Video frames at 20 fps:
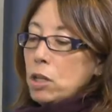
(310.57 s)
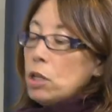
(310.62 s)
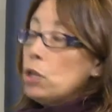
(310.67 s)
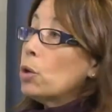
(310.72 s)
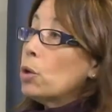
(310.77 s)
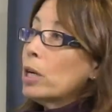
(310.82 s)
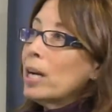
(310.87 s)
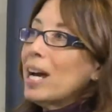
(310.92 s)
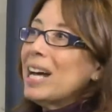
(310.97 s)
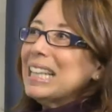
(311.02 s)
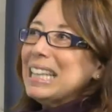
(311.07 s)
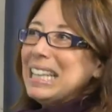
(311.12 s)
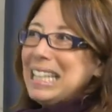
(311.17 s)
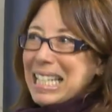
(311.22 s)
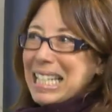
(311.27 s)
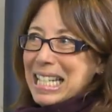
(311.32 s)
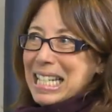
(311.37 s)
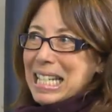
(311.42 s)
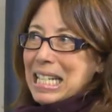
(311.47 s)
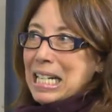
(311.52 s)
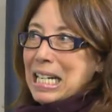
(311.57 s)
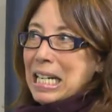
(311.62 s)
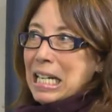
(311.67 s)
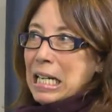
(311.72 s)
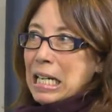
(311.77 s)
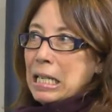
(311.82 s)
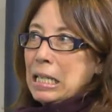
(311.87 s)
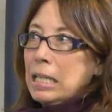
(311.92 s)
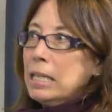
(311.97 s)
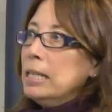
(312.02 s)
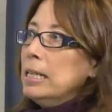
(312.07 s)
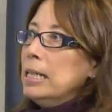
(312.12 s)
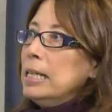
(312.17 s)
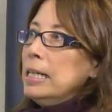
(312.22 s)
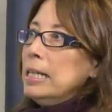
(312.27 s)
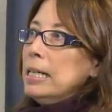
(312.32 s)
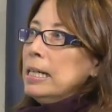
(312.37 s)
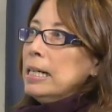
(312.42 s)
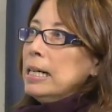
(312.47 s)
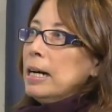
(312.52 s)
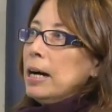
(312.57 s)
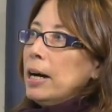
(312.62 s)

you're not listening. Mm-hmm.